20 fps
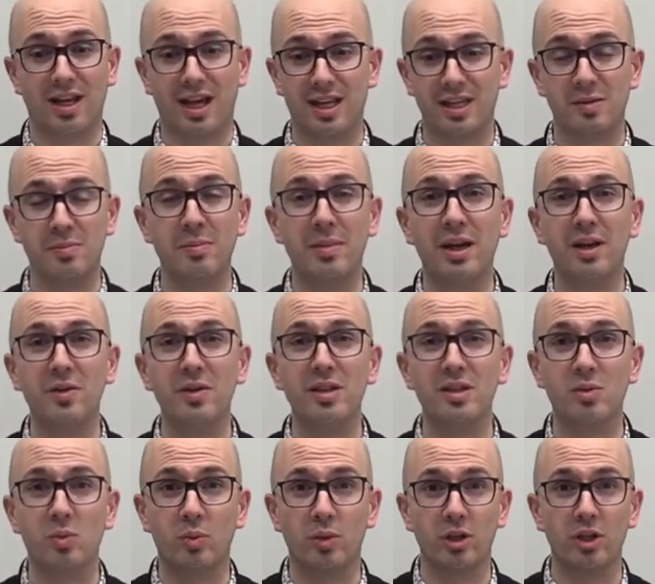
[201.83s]
as
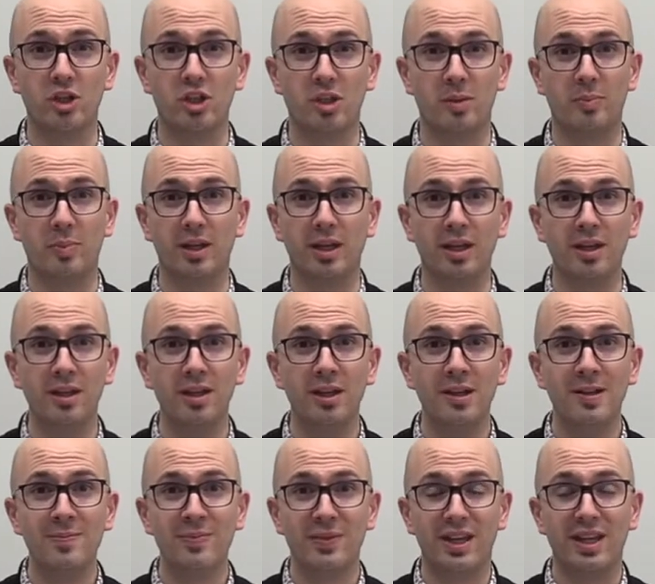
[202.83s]
Mary's worshiping
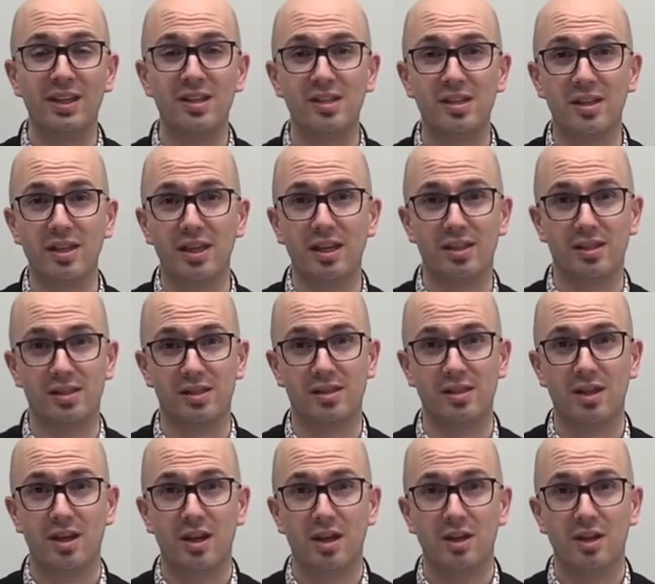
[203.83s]
is this.